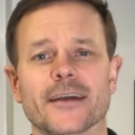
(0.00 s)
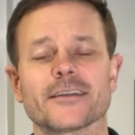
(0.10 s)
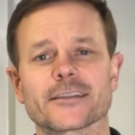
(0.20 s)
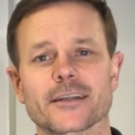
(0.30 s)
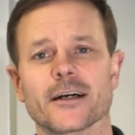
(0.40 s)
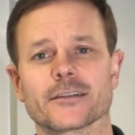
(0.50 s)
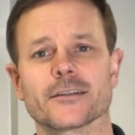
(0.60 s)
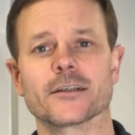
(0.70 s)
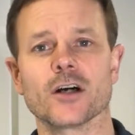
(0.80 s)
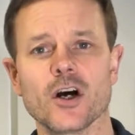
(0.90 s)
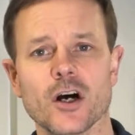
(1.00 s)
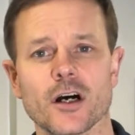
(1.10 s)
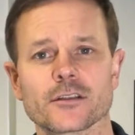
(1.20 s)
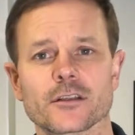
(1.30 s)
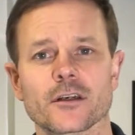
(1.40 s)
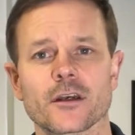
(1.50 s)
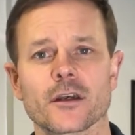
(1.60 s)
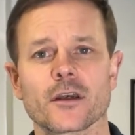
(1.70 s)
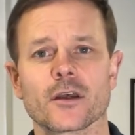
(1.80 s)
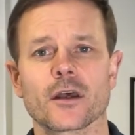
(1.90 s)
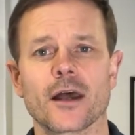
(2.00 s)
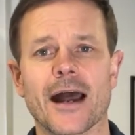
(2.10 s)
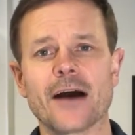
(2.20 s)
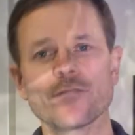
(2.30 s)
is started to hurt. Have a